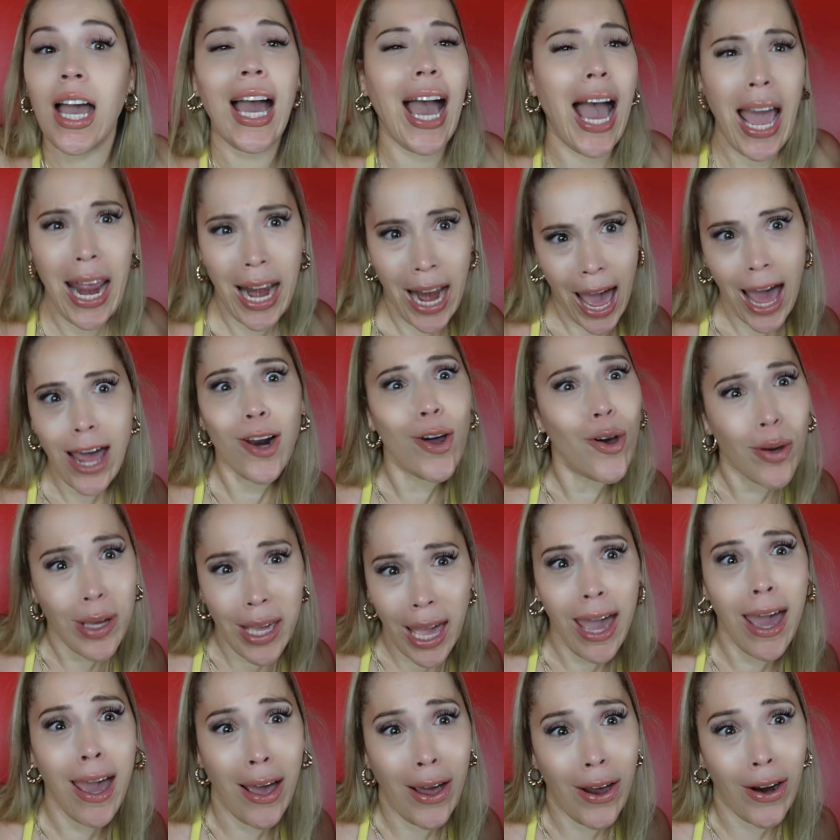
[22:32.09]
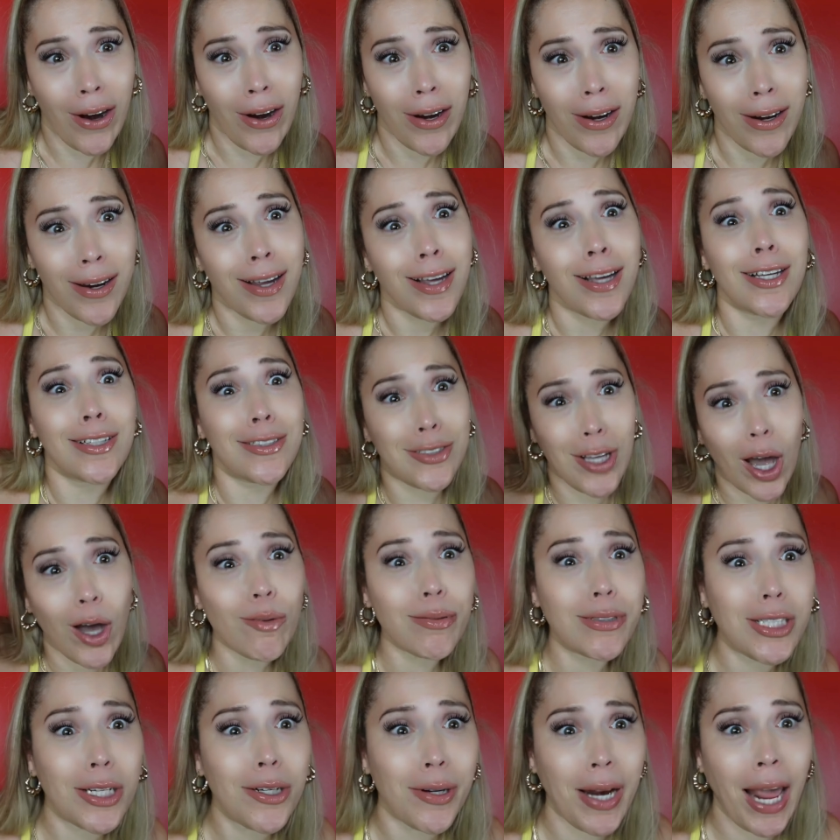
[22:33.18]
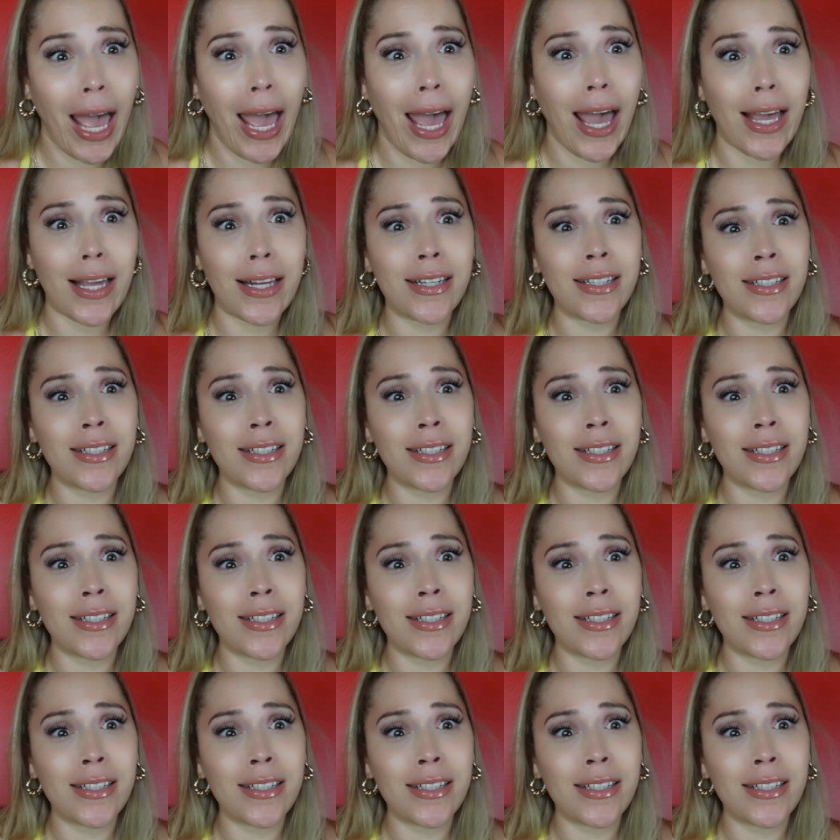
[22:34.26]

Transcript: and I don't care. Don't do that.